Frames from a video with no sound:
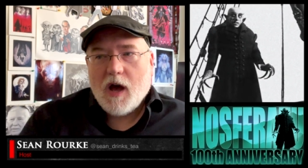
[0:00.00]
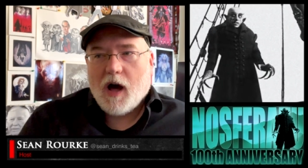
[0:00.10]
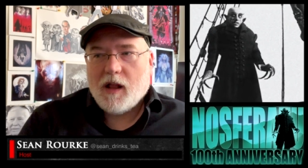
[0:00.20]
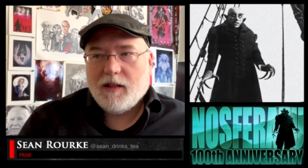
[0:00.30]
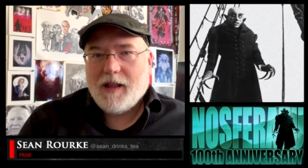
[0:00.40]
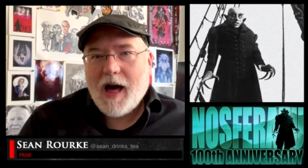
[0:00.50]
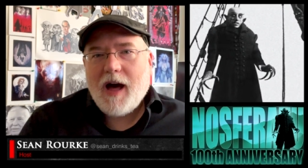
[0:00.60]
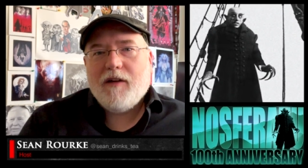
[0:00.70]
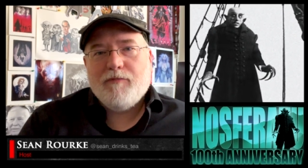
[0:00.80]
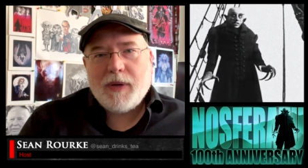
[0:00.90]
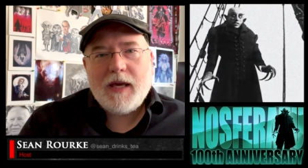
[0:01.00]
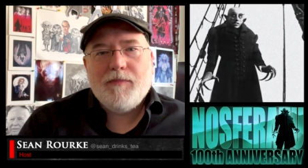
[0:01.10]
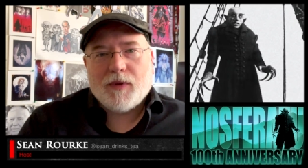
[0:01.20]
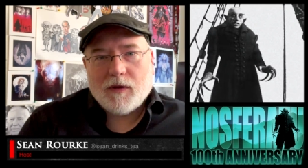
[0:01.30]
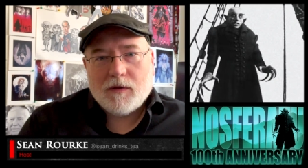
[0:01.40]
a lot of
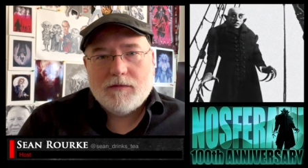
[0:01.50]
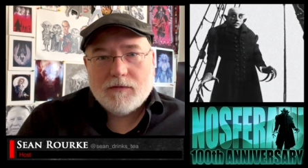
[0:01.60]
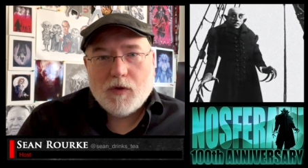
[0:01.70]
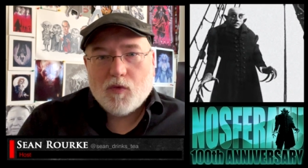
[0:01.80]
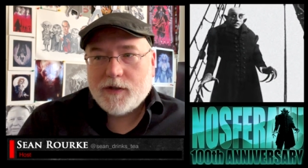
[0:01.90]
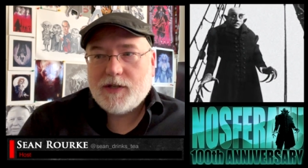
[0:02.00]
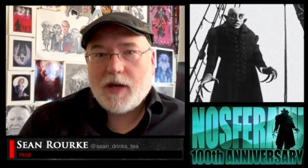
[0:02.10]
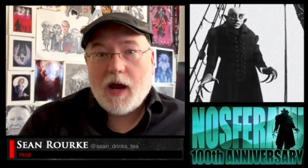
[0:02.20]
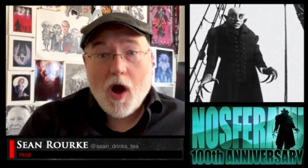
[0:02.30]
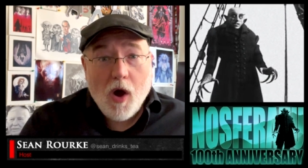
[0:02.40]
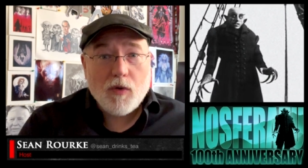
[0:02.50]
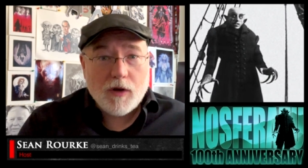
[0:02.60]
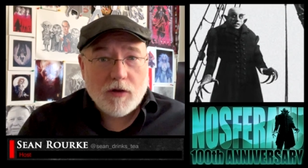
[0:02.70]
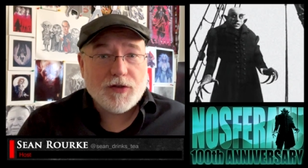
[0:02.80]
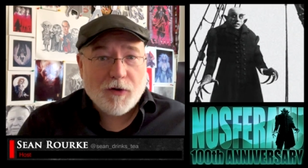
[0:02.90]
people would say, "Oh,
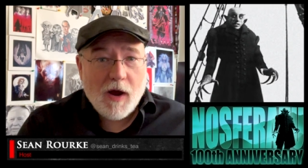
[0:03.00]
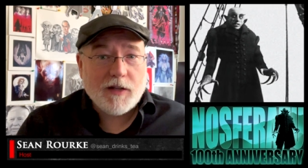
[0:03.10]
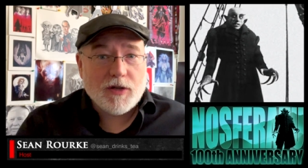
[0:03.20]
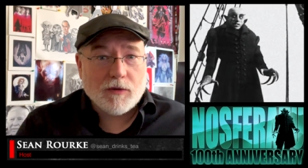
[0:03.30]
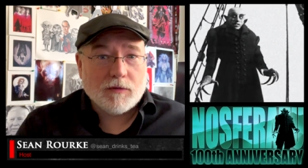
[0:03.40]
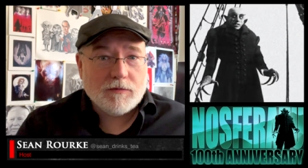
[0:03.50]
Nosferatu."